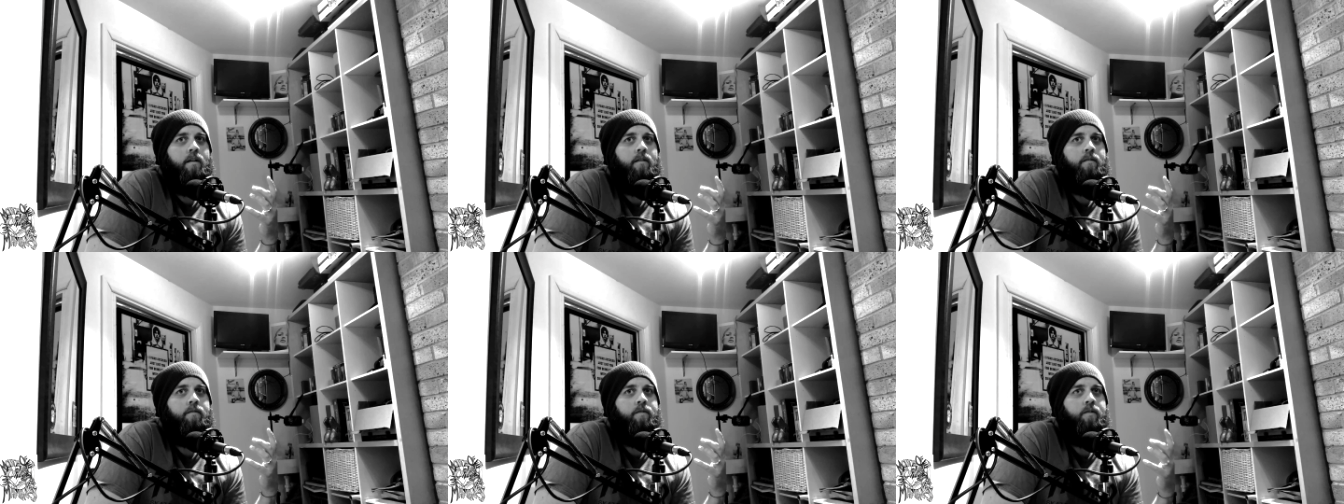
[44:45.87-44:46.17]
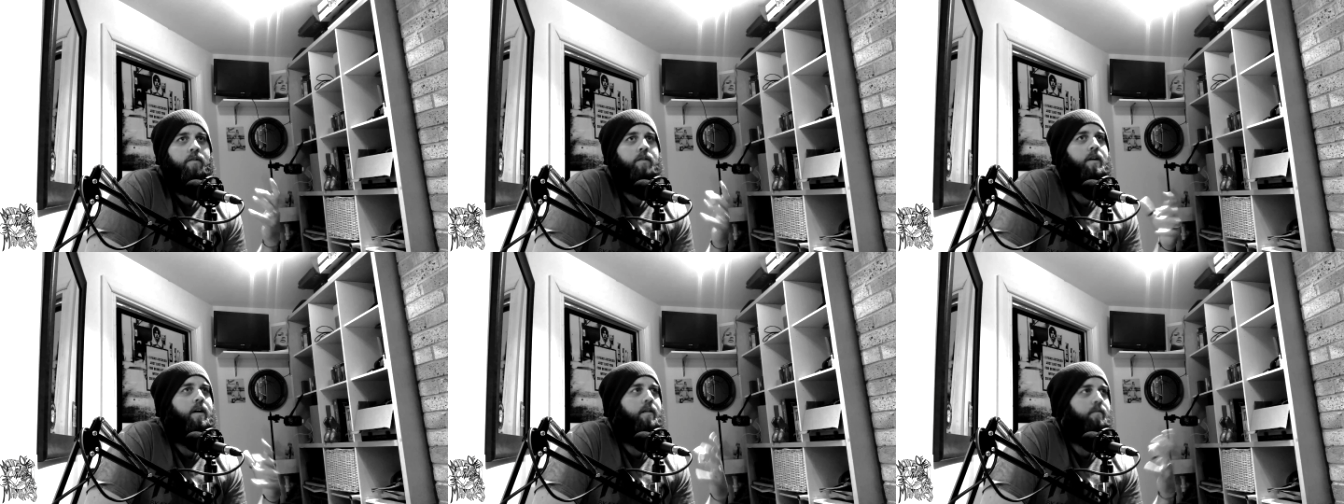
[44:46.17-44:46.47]

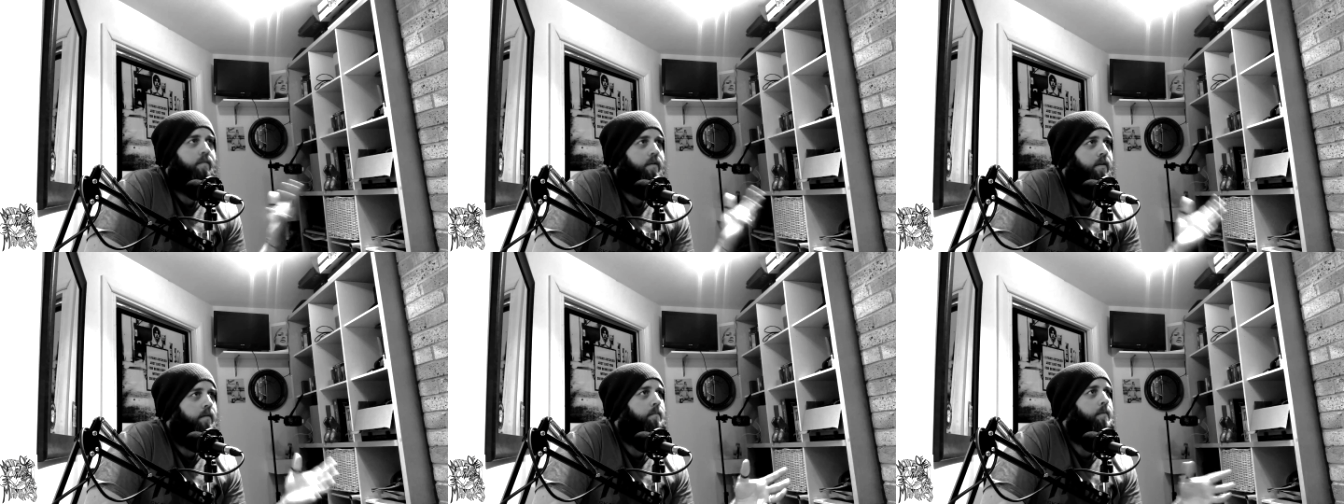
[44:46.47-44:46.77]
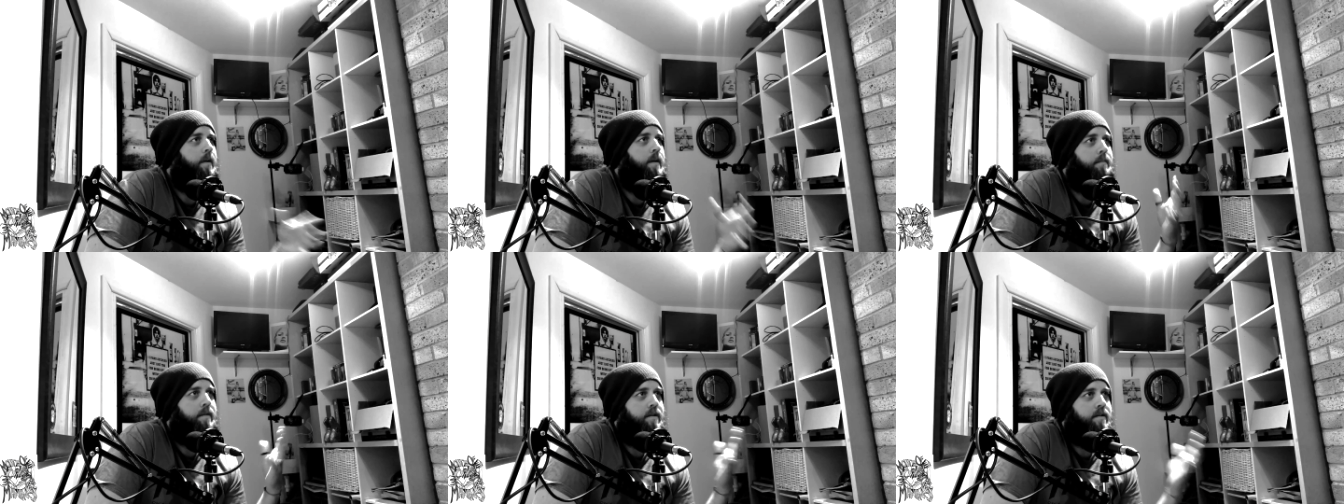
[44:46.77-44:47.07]
Through government and
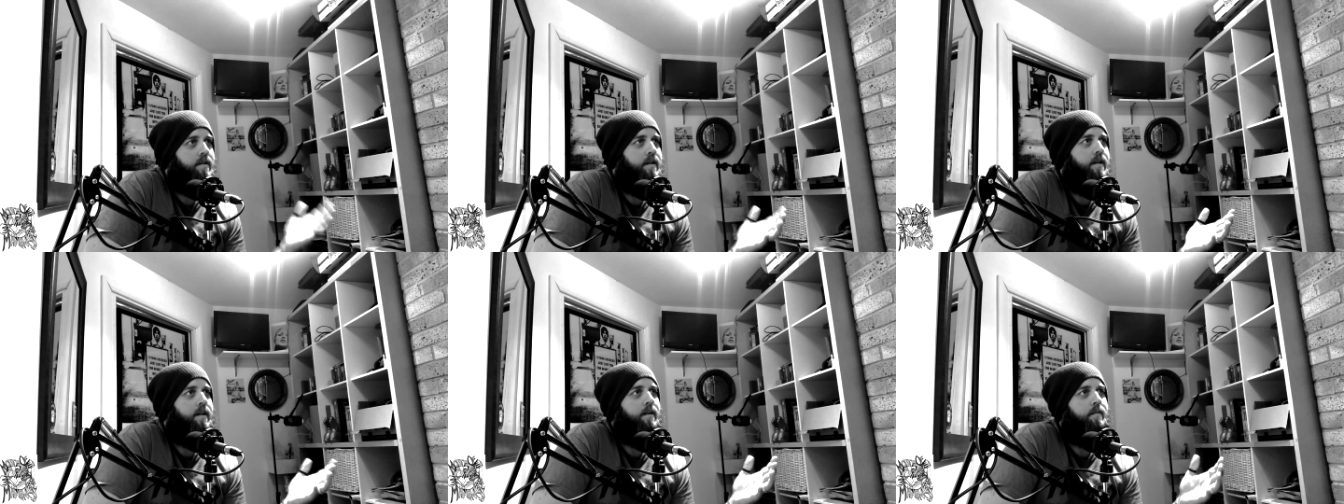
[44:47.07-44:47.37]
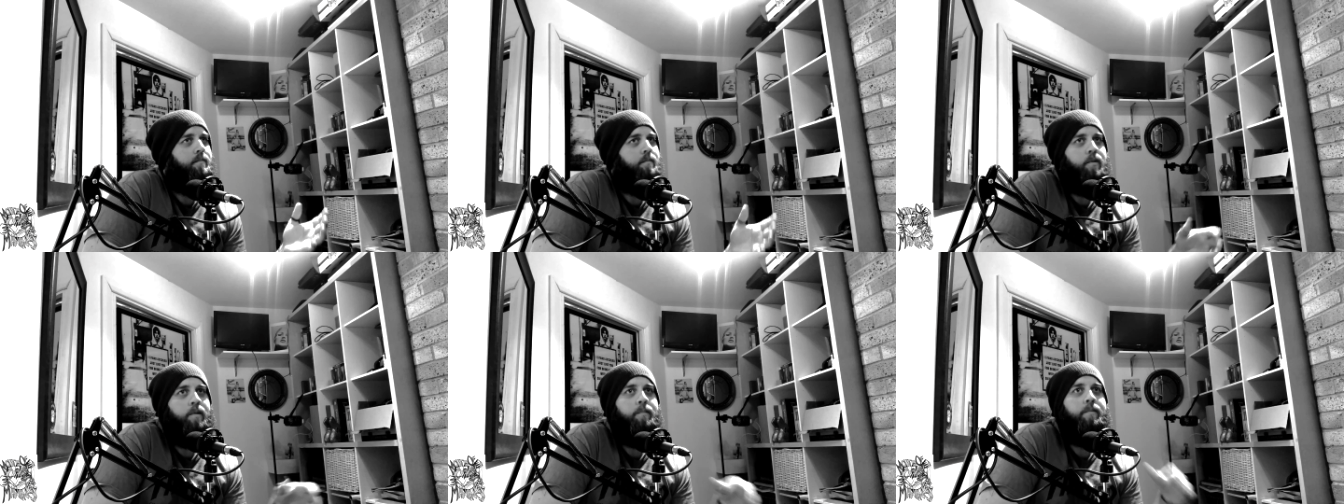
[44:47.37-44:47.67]
BBC
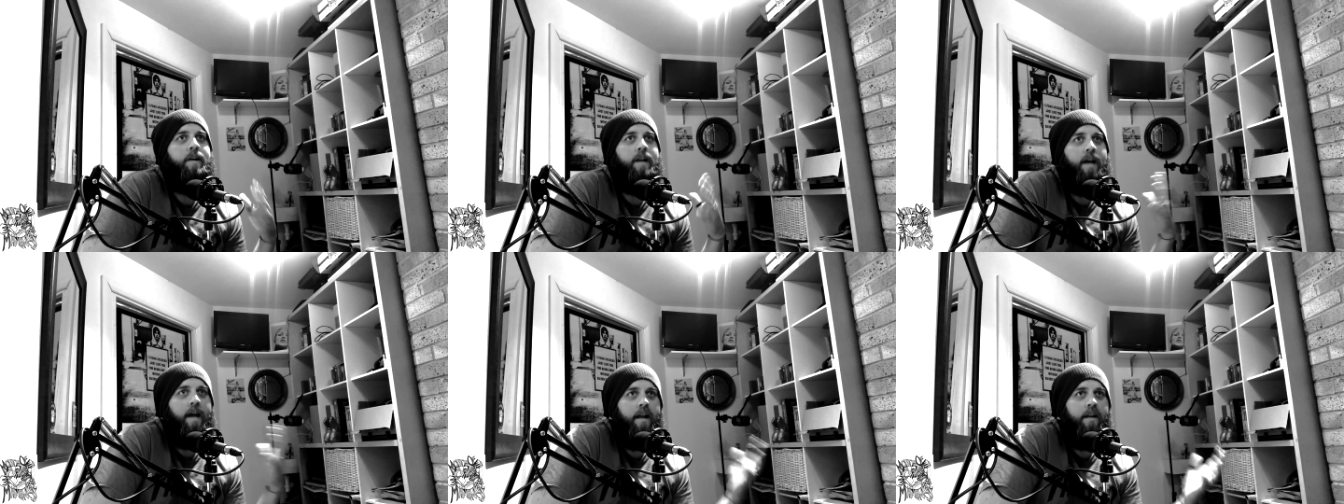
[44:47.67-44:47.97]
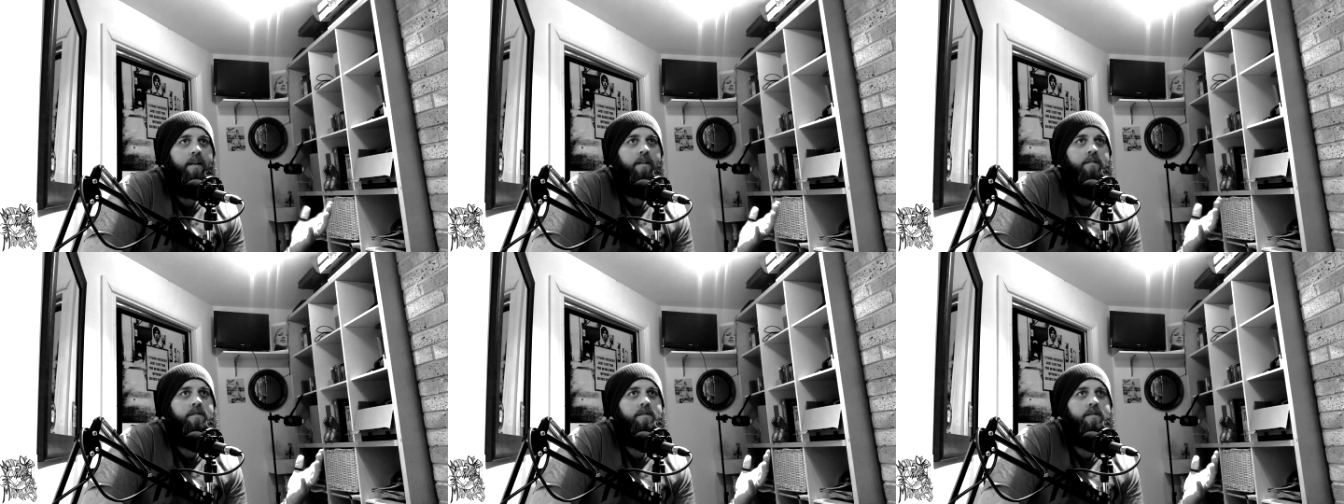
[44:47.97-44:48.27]
and
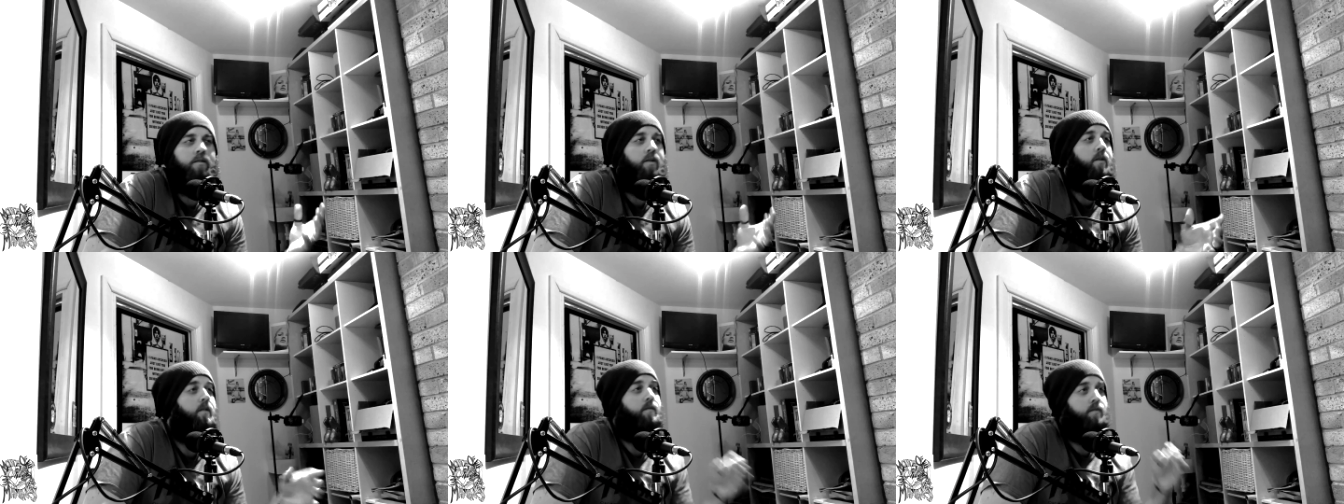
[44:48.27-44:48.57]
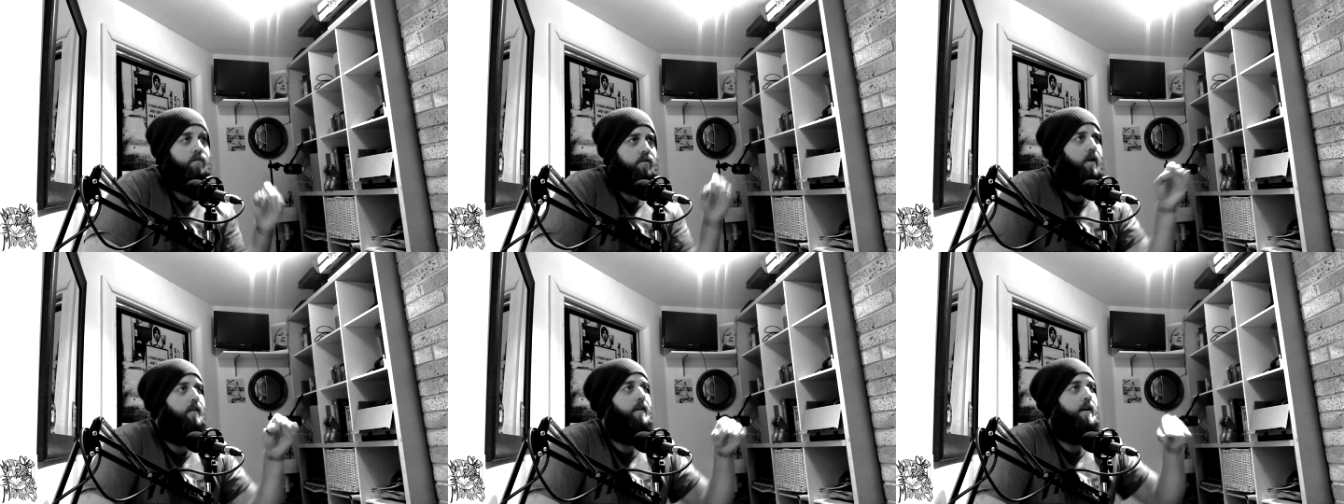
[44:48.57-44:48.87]
propaganda. It's
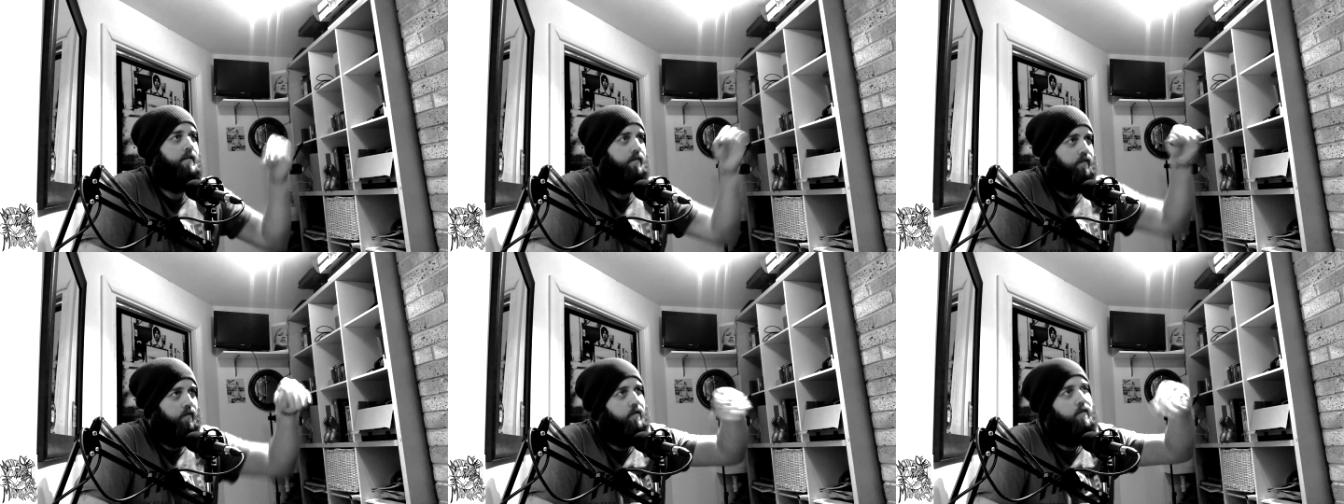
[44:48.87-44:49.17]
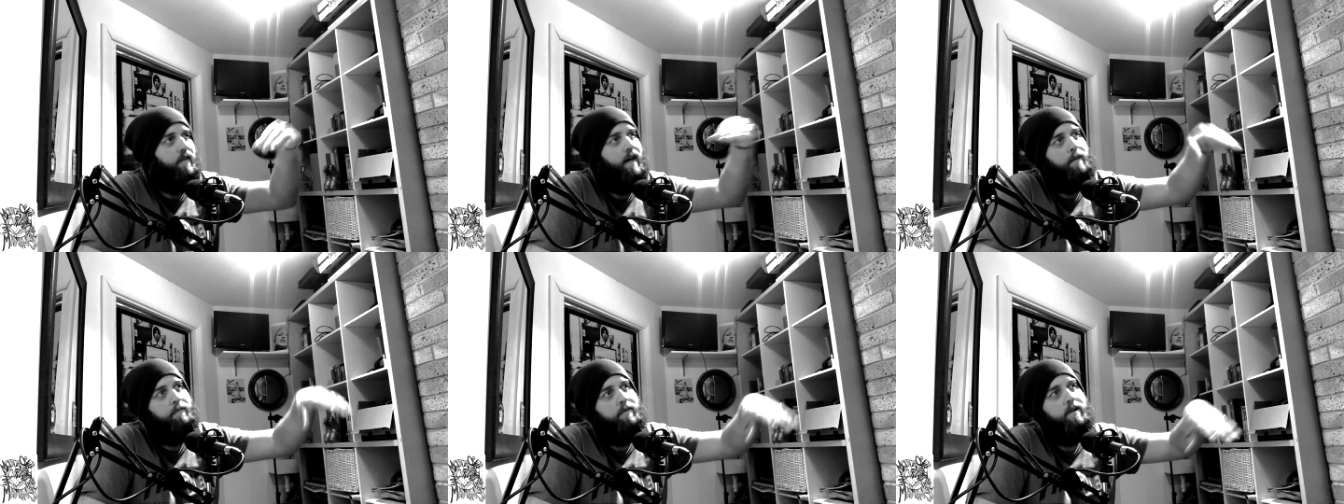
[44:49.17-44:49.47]
not directly
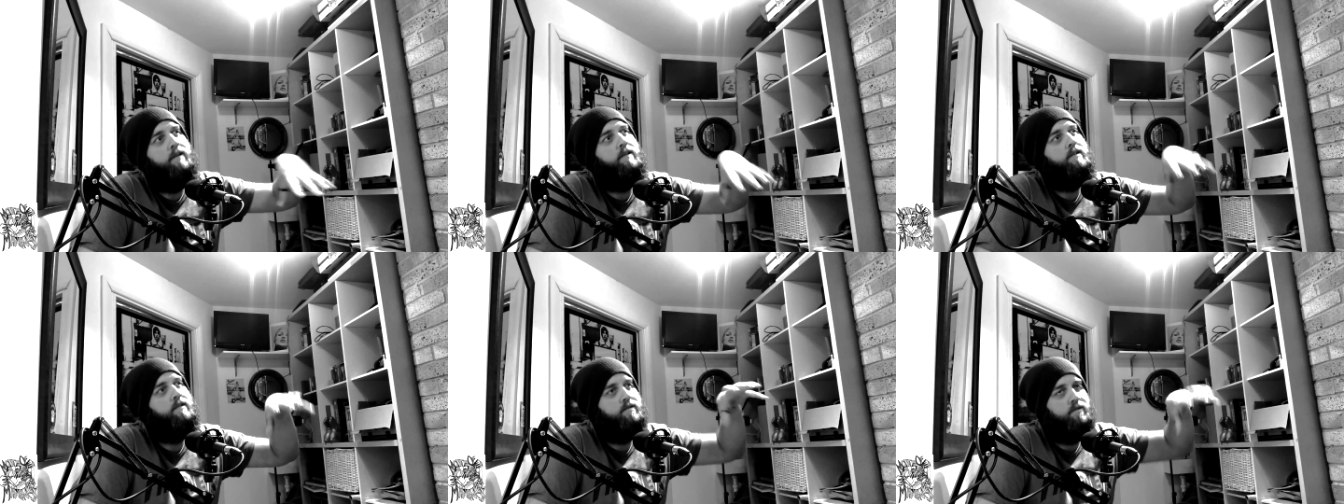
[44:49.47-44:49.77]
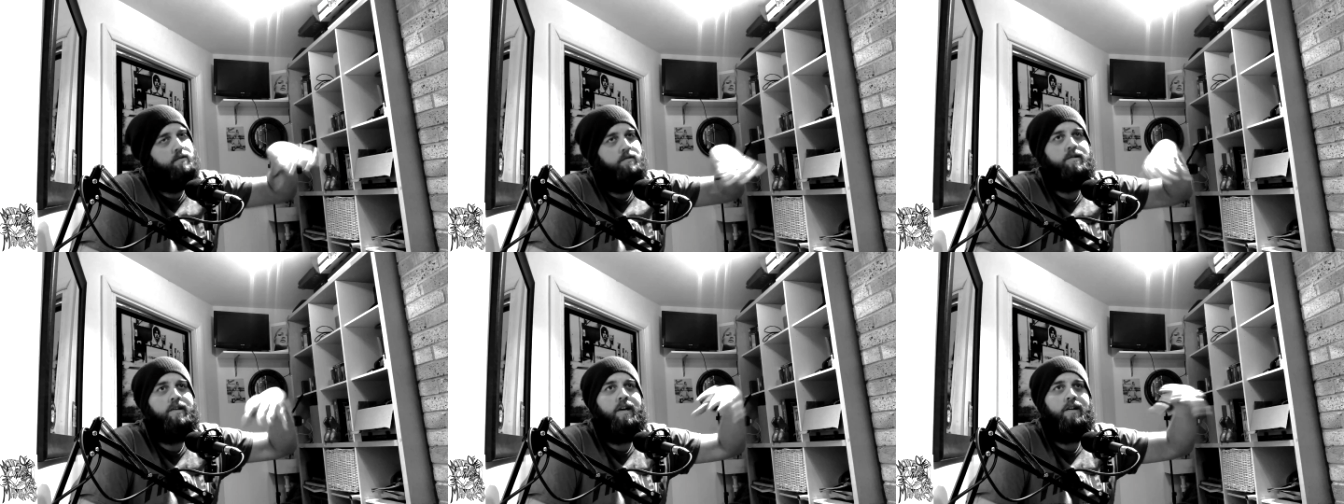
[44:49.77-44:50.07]
through that, but it
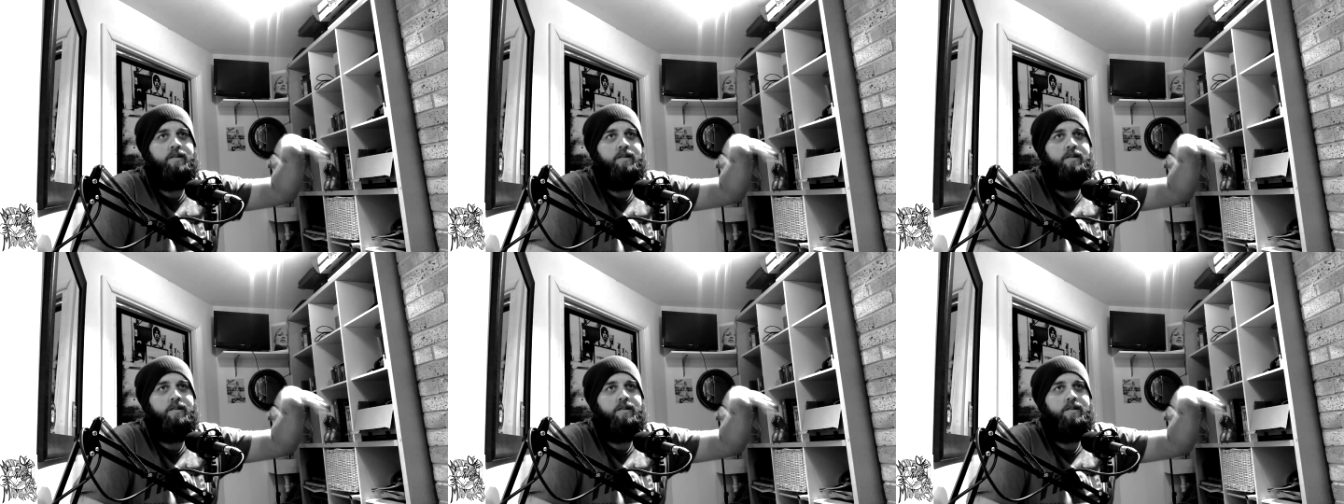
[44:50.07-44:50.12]
sort of